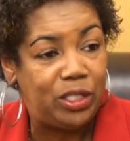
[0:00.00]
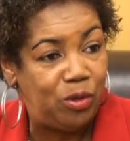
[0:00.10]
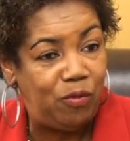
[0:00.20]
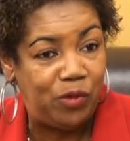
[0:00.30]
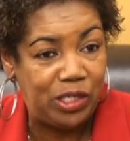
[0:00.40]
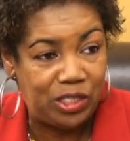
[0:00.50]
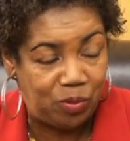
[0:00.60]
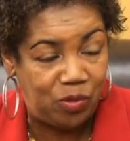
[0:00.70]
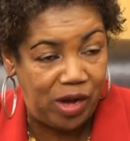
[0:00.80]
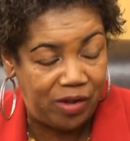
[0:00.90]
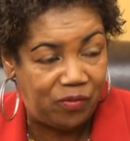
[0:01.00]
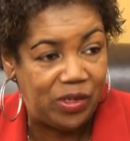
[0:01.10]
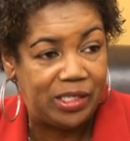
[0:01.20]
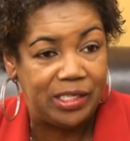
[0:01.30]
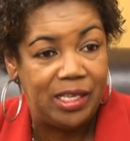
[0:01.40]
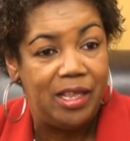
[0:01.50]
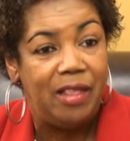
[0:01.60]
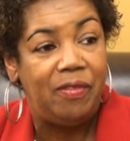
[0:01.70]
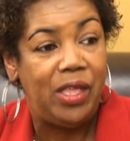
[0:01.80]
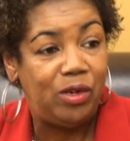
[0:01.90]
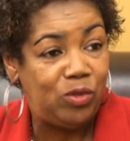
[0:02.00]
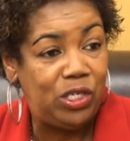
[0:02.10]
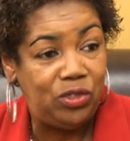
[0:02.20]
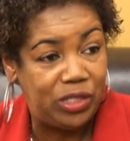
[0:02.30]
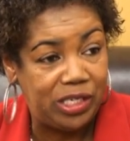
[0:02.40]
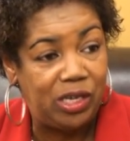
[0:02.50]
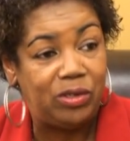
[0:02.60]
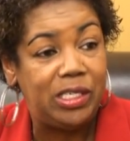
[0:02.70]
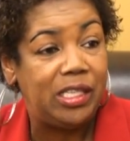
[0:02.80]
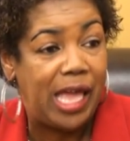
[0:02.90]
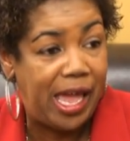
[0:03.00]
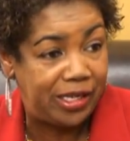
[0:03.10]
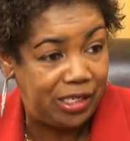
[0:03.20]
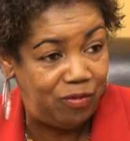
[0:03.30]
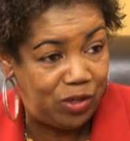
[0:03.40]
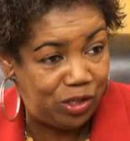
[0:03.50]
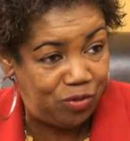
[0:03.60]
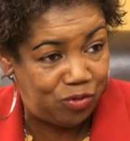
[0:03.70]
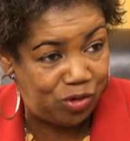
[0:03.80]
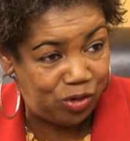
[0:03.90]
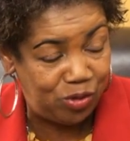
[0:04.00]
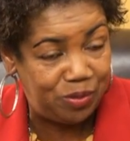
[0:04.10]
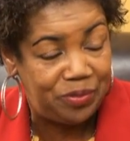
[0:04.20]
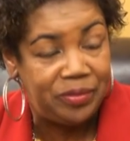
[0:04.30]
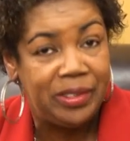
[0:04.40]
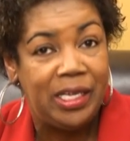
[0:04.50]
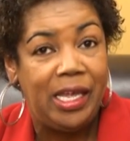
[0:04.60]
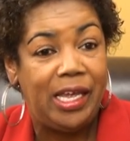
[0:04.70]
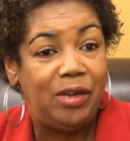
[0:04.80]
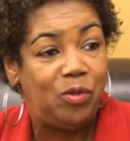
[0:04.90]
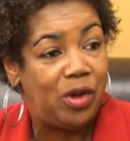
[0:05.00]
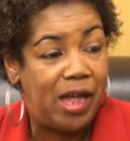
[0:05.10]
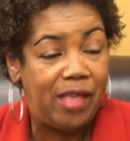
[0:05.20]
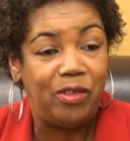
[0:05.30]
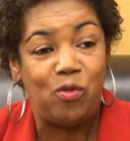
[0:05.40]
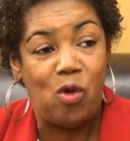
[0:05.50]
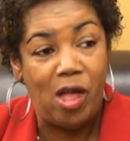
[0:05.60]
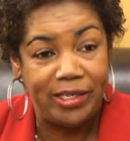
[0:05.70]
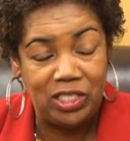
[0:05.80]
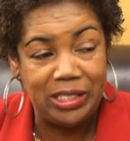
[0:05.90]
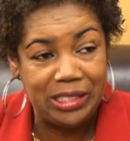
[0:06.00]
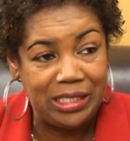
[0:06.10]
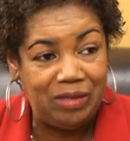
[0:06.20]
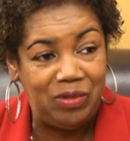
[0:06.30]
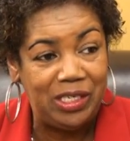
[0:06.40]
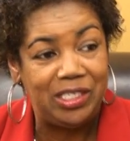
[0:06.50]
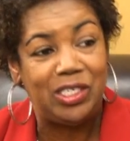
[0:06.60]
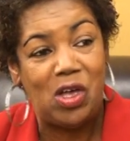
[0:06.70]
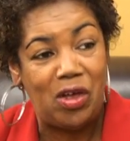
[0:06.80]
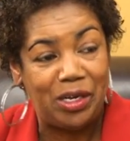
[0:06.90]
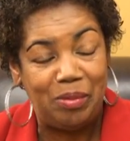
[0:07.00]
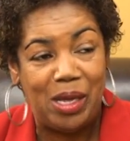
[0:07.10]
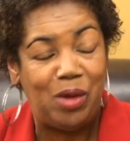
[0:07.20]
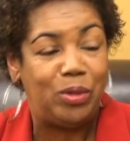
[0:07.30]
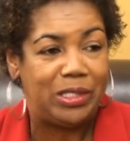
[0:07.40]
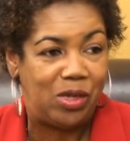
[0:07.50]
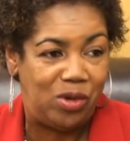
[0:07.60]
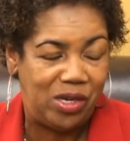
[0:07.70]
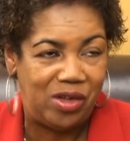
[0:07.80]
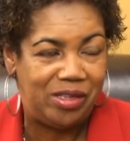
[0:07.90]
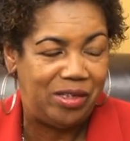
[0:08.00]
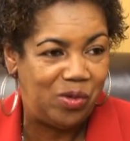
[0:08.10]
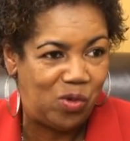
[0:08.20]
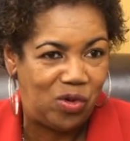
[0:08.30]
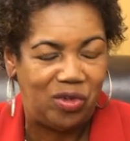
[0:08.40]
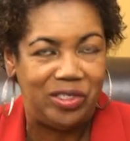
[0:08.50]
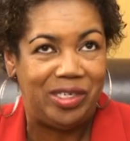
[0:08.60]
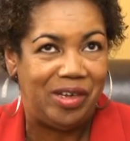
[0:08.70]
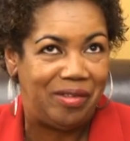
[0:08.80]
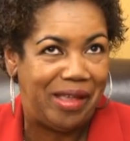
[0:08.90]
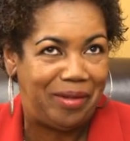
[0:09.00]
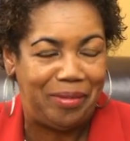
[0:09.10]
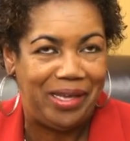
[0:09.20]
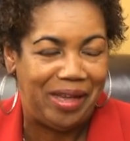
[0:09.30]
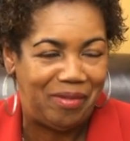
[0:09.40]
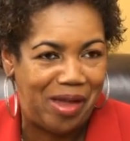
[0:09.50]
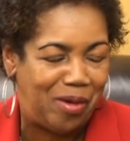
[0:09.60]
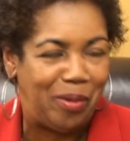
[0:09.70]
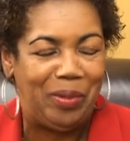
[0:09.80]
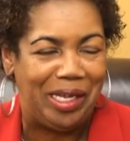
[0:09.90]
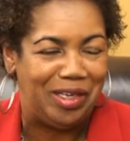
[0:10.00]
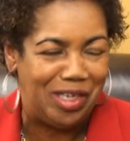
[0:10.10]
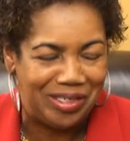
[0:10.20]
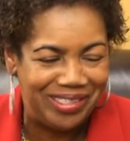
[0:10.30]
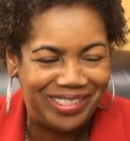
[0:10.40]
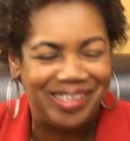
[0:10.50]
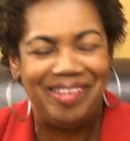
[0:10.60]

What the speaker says: we finish breakfast, then we usually go to the activity room and we're either watching TV and talking about what's going on in the world, you know, like we have our opinions.